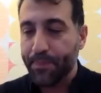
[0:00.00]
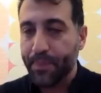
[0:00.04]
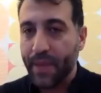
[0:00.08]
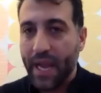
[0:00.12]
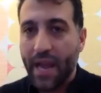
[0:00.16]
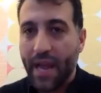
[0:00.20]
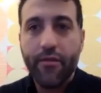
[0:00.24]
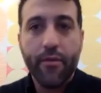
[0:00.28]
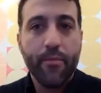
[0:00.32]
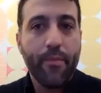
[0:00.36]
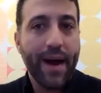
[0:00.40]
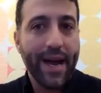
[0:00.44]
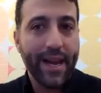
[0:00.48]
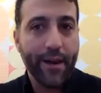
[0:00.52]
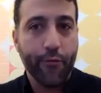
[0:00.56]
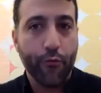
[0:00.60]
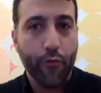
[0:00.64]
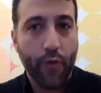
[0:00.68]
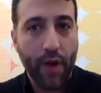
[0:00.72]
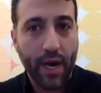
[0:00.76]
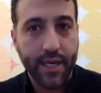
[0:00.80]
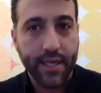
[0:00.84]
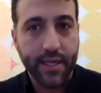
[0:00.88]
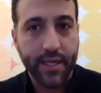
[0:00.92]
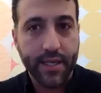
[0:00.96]
Everybody
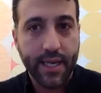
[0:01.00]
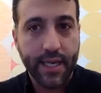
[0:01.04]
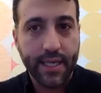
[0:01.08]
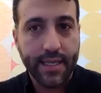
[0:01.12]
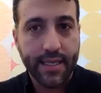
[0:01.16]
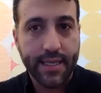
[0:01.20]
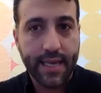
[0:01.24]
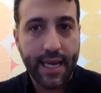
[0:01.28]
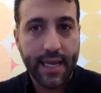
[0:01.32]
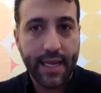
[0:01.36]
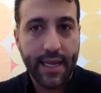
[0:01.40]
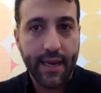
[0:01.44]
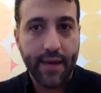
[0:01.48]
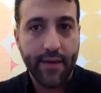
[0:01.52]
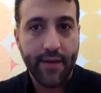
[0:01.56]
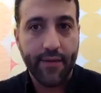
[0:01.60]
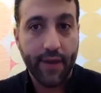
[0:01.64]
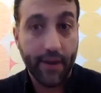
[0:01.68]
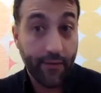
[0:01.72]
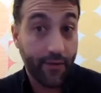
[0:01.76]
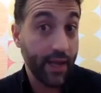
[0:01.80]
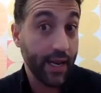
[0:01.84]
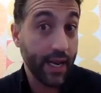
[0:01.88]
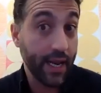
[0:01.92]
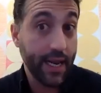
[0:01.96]
rushed inside of
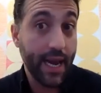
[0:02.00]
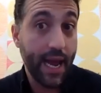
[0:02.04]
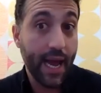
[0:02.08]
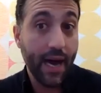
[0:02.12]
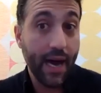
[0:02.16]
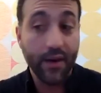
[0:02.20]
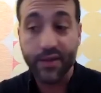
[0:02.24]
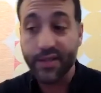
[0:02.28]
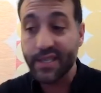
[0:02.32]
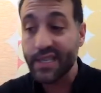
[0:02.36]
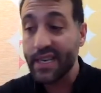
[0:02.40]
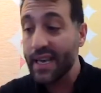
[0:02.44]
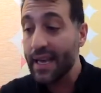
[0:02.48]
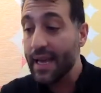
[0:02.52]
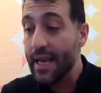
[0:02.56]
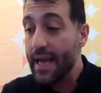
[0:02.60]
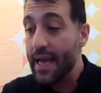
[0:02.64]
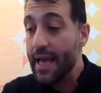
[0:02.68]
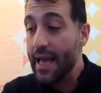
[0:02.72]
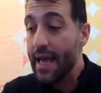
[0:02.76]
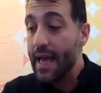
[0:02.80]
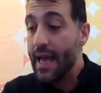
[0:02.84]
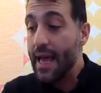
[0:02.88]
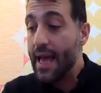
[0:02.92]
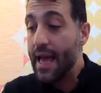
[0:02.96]
a land house,
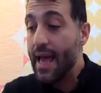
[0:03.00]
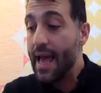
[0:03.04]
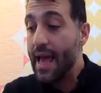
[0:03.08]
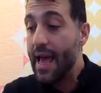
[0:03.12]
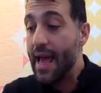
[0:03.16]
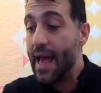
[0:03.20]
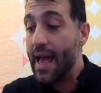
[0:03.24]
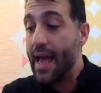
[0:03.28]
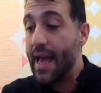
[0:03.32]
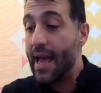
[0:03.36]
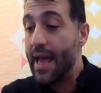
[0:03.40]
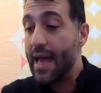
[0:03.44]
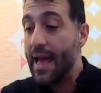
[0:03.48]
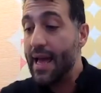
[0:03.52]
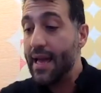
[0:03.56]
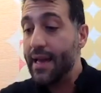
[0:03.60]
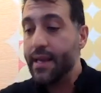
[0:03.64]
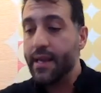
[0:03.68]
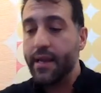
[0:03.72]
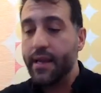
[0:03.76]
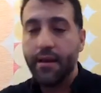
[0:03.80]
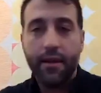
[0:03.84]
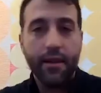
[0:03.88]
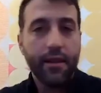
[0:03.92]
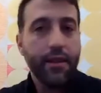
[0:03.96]
and
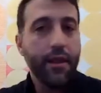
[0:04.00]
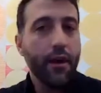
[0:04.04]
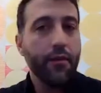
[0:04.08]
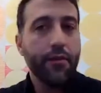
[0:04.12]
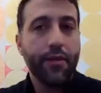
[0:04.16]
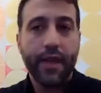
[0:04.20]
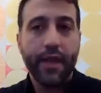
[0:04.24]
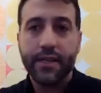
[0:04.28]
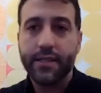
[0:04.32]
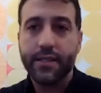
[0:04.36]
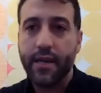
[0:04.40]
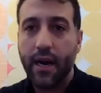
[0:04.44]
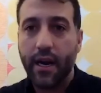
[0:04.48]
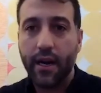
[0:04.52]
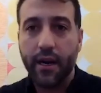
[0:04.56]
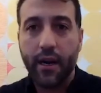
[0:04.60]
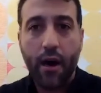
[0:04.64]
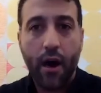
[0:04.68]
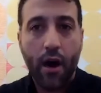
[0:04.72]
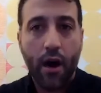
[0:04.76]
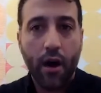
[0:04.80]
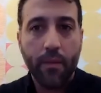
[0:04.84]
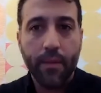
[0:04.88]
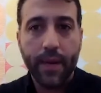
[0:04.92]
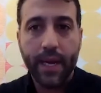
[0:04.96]
some things got
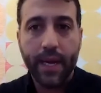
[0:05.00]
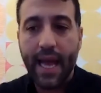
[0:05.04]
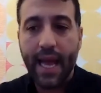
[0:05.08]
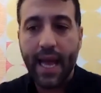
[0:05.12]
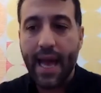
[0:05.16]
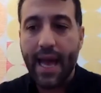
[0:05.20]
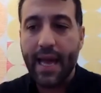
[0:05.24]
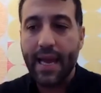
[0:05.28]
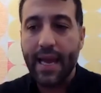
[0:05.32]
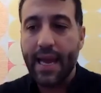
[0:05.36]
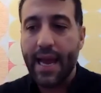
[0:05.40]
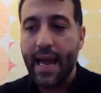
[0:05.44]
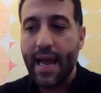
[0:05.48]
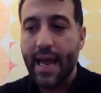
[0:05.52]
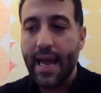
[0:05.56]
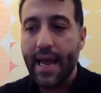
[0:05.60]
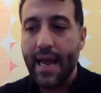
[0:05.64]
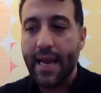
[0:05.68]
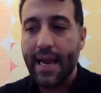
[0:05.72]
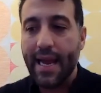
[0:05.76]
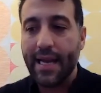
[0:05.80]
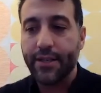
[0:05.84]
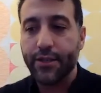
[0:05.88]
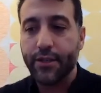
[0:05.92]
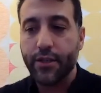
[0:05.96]
calm again.
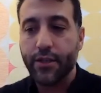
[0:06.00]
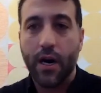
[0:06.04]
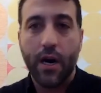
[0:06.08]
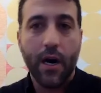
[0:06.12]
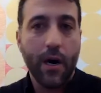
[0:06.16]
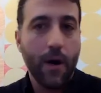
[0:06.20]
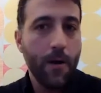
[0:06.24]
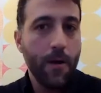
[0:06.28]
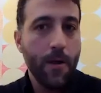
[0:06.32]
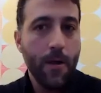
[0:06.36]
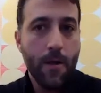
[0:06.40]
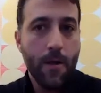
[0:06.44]
And I saw